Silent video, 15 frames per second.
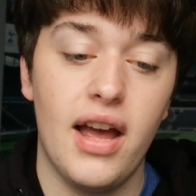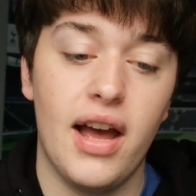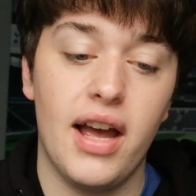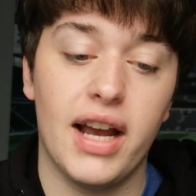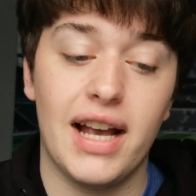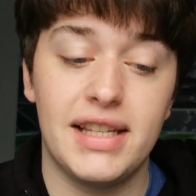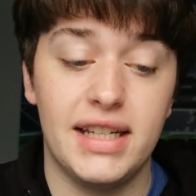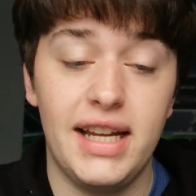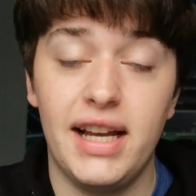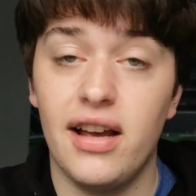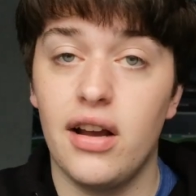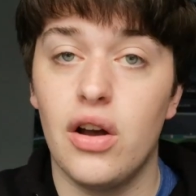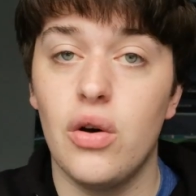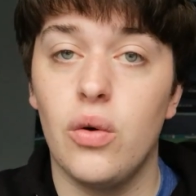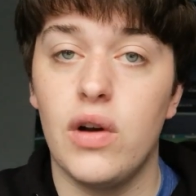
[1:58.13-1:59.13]
Uh, Gazzaniga
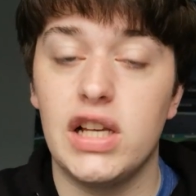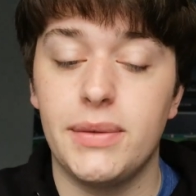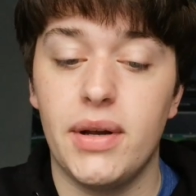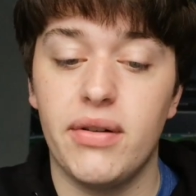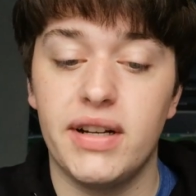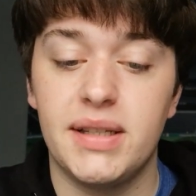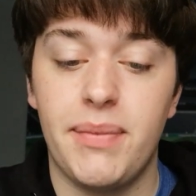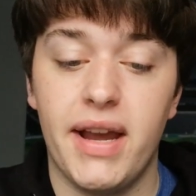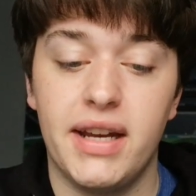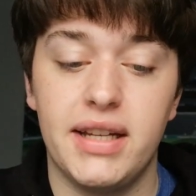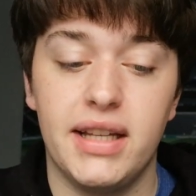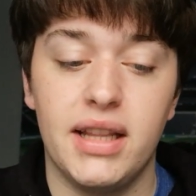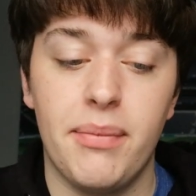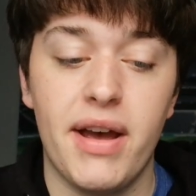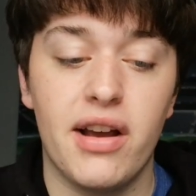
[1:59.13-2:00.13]
in goal, as we were
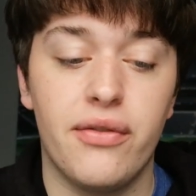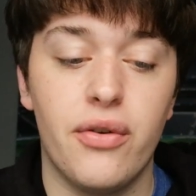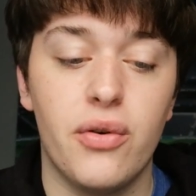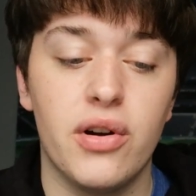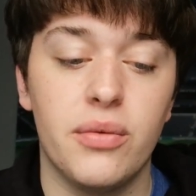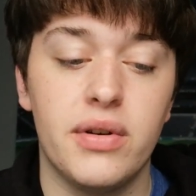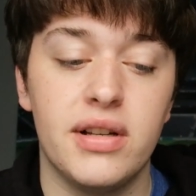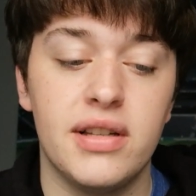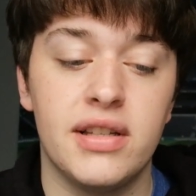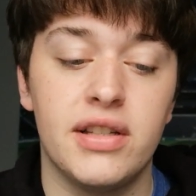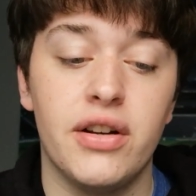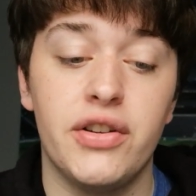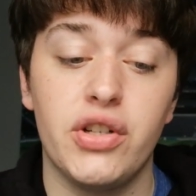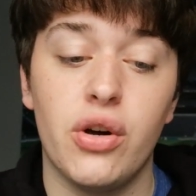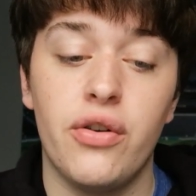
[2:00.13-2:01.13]
expecting. The back four was
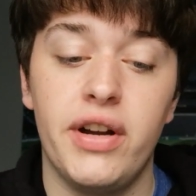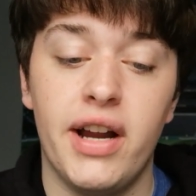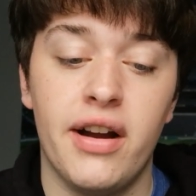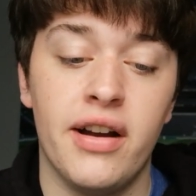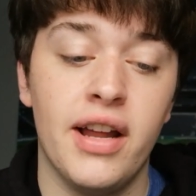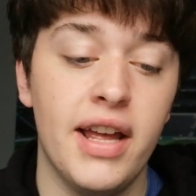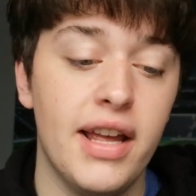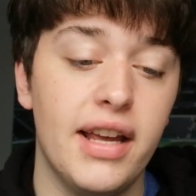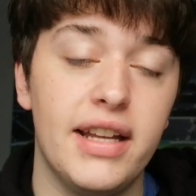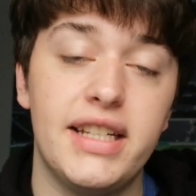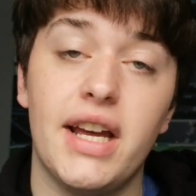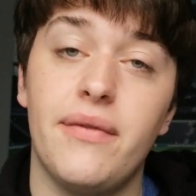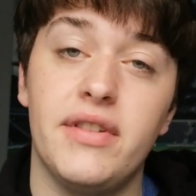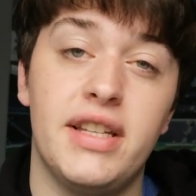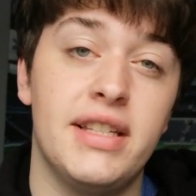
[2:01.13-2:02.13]
Serge Aurier,
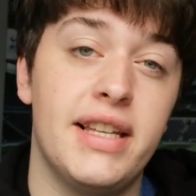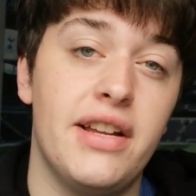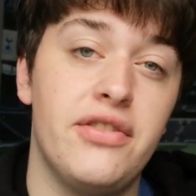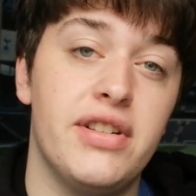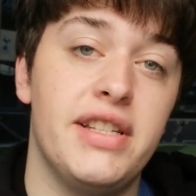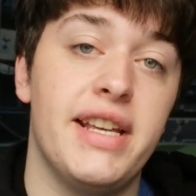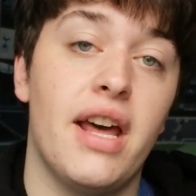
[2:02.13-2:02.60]
Davinson Sanchez,